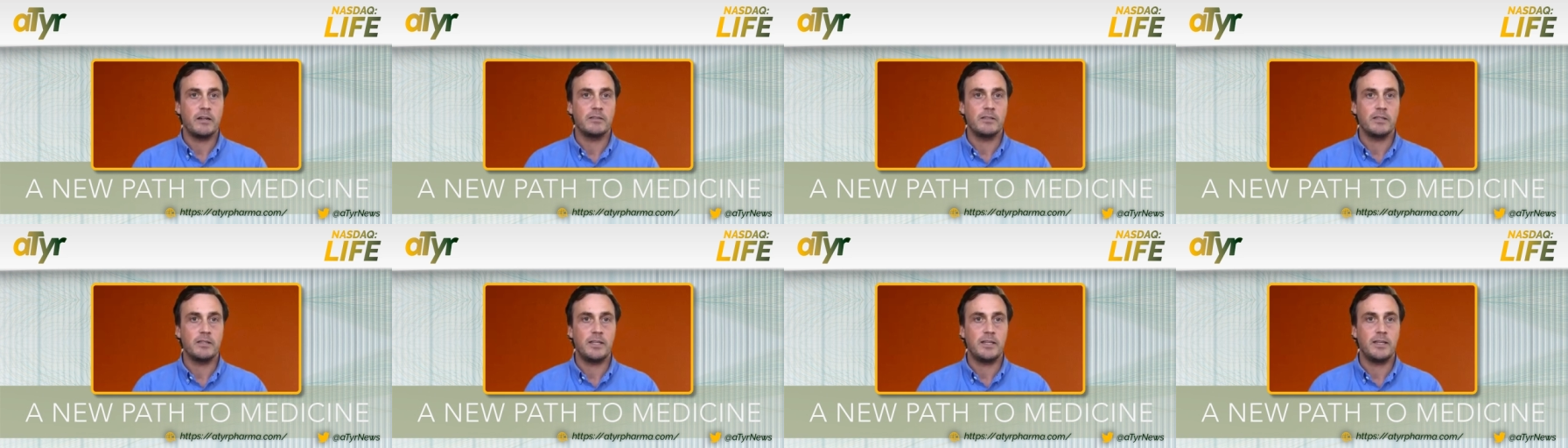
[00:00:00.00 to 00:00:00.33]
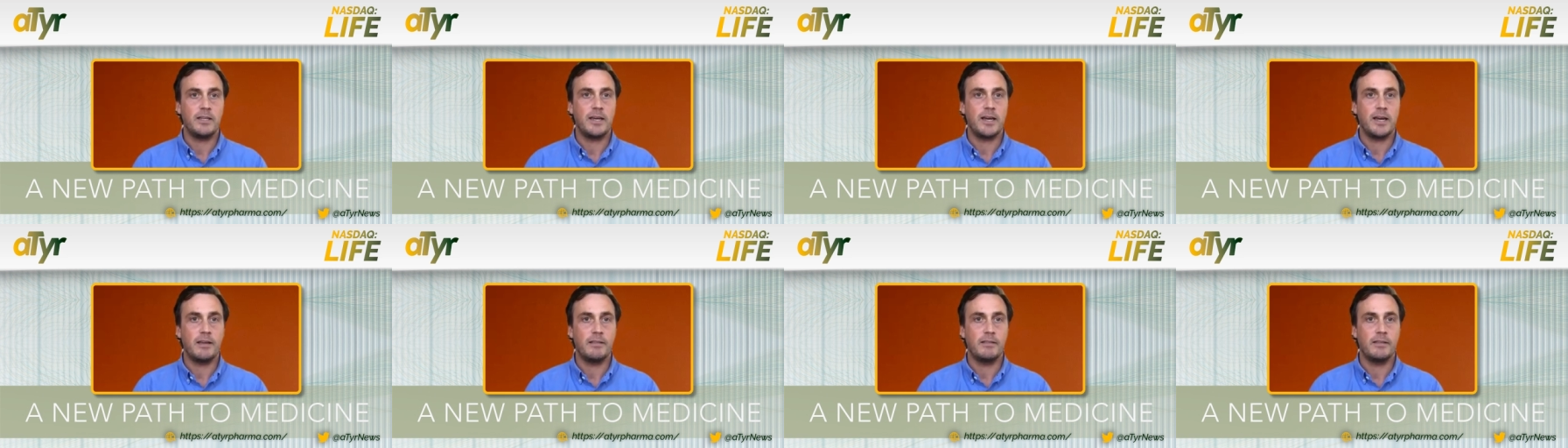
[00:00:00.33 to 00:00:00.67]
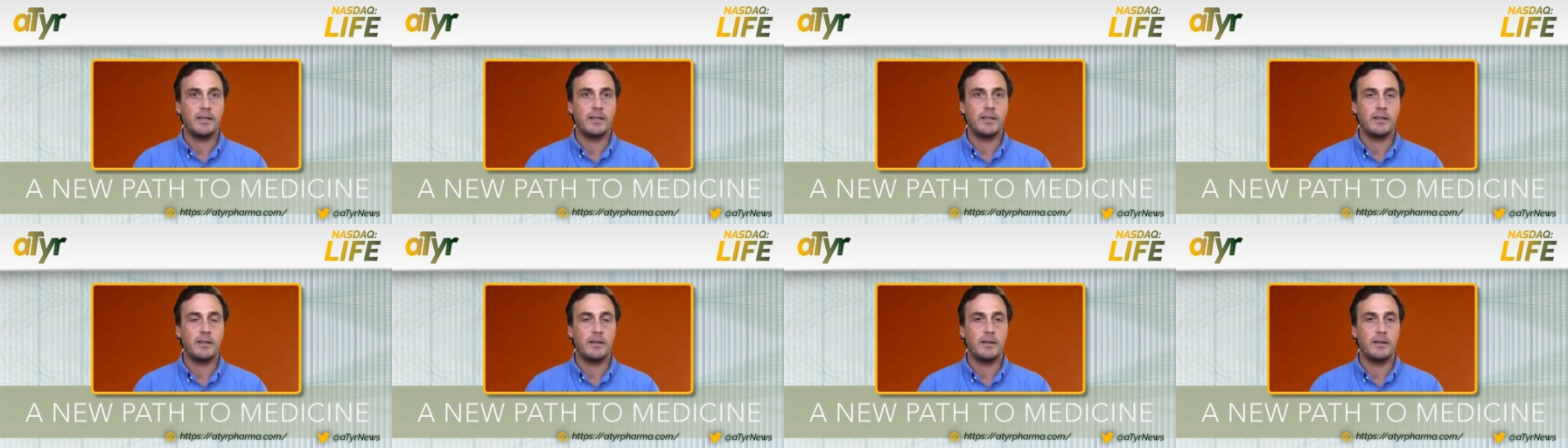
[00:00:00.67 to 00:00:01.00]
and
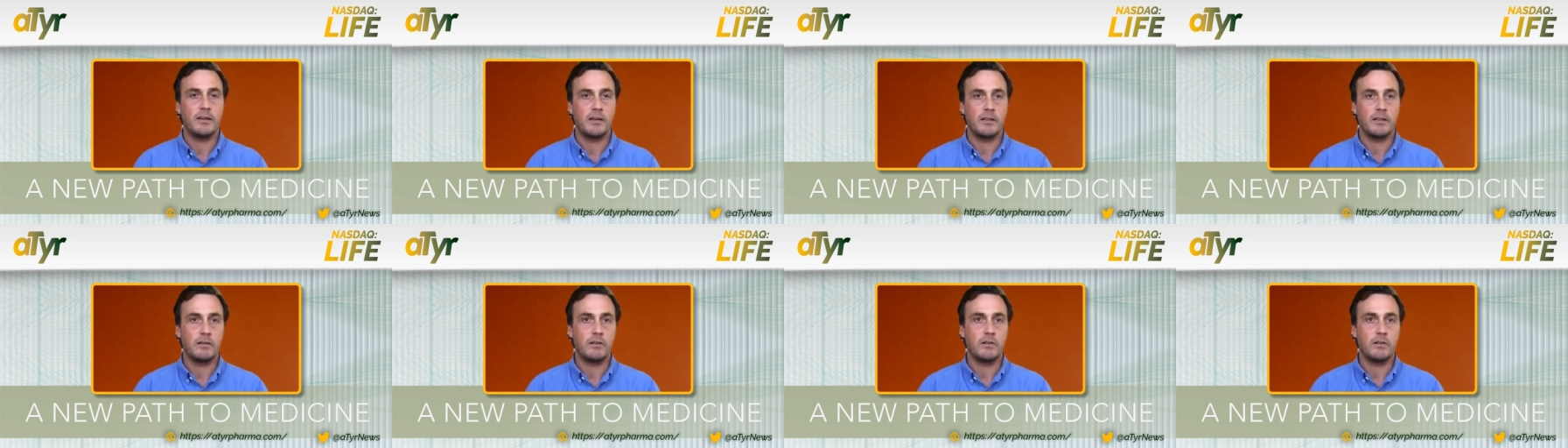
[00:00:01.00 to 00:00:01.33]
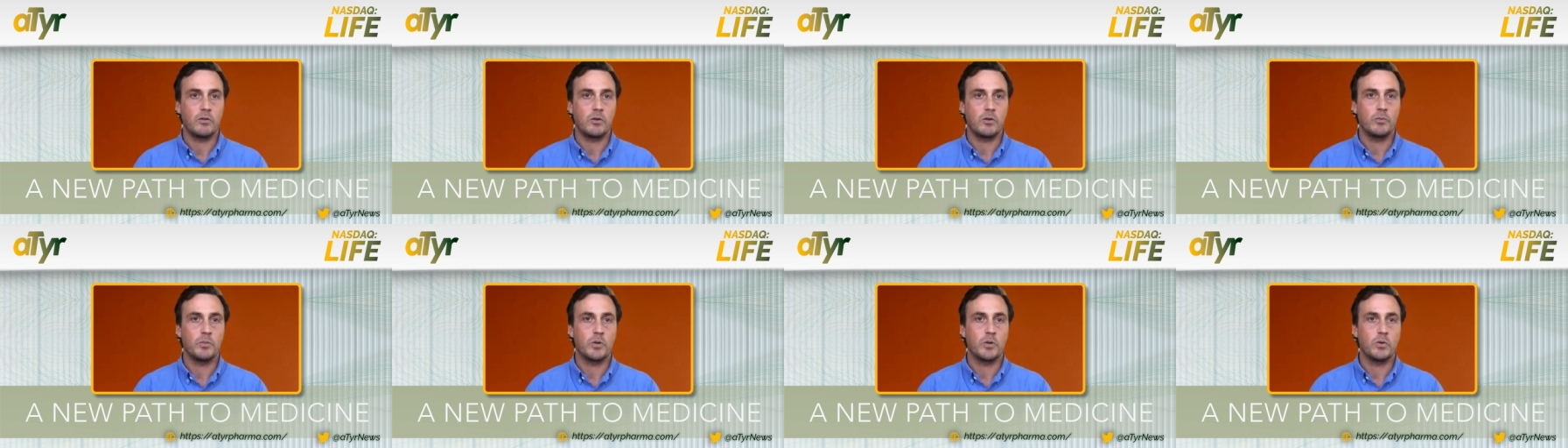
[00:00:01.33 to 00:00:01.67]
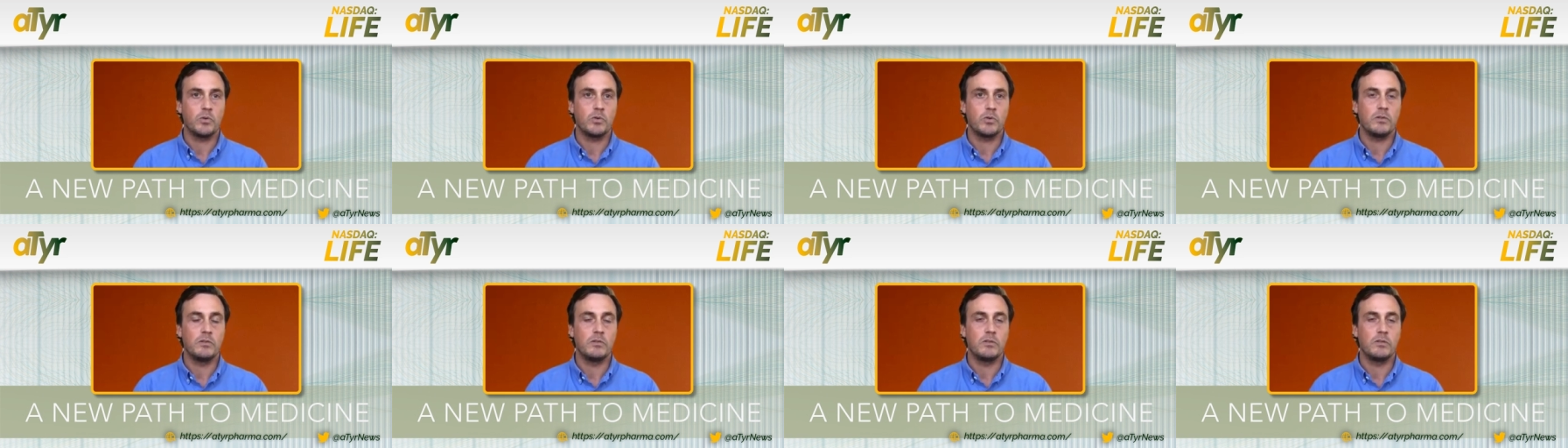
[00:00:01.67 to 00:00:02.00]
then another group
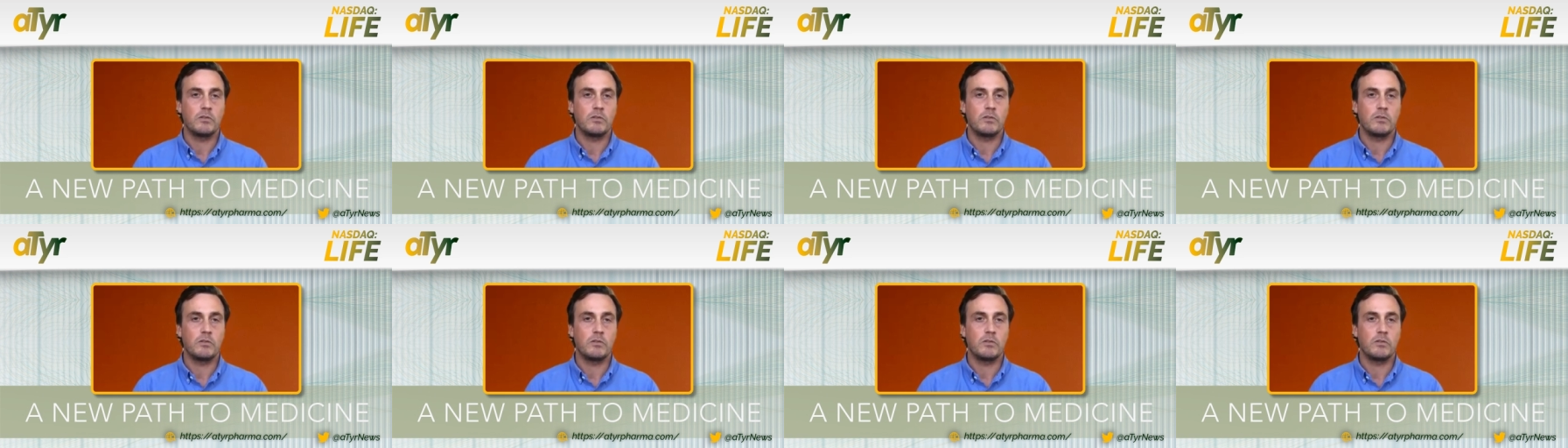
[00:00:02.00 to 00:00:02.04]
called